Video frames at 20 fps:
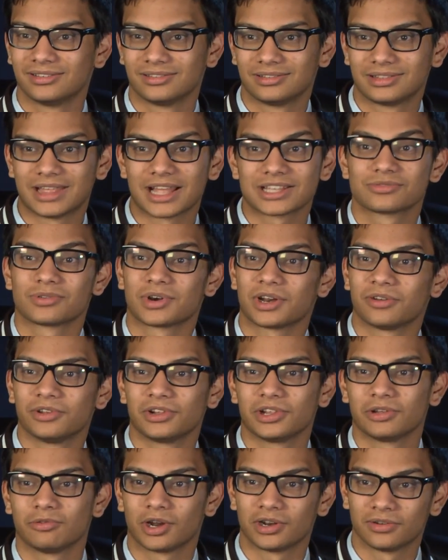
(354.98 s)
that's what I
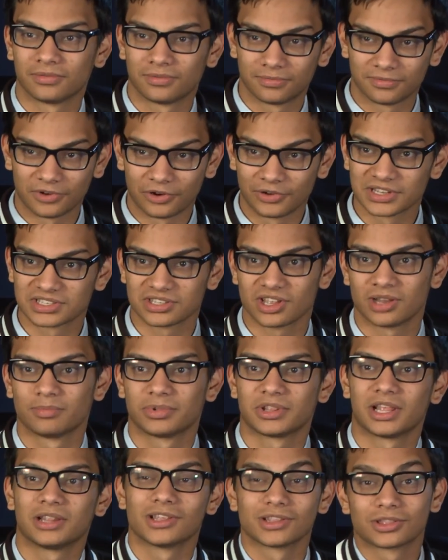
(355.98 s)
really want to focus on.
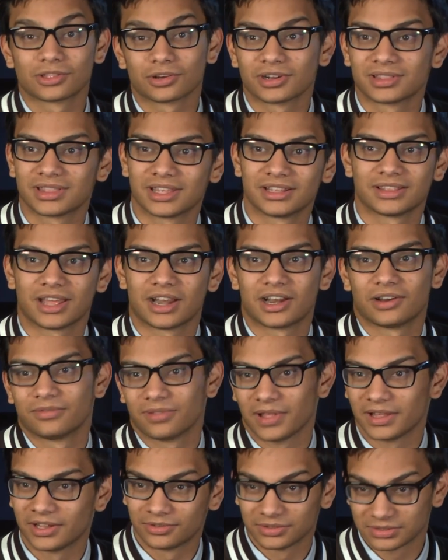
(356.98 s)
But then the third thing that I've
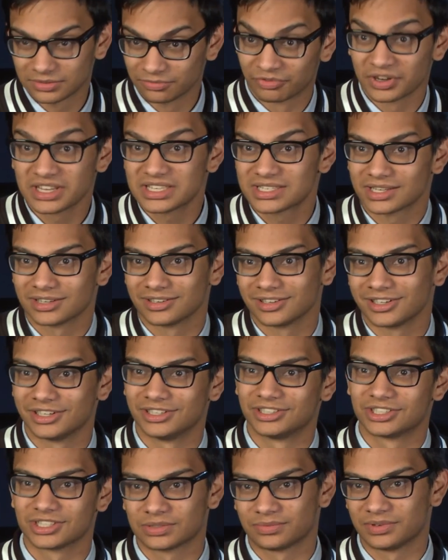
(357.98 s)
like
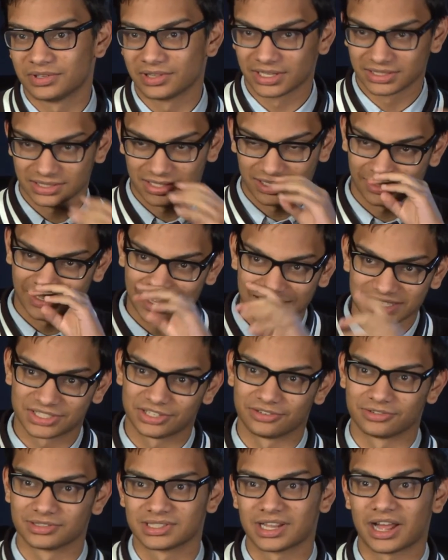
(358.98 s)
recently just realized like last
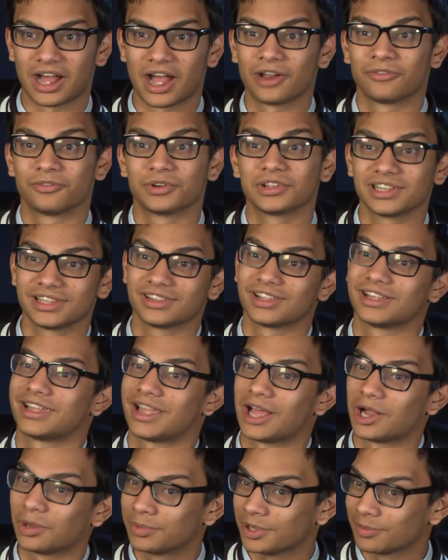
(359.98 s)
year was that I really
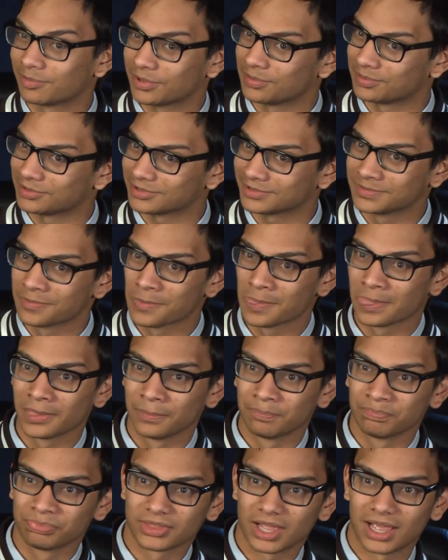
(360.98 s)
like helping people.
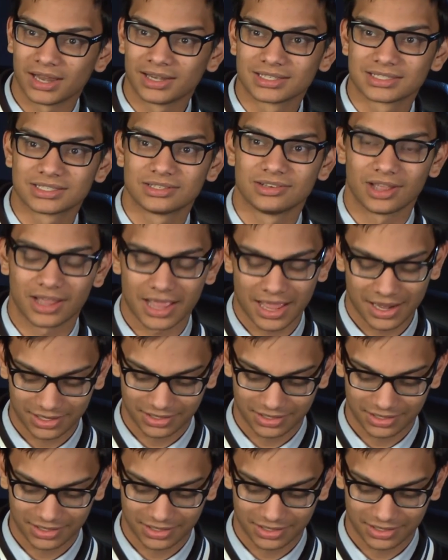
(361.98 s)
And it's not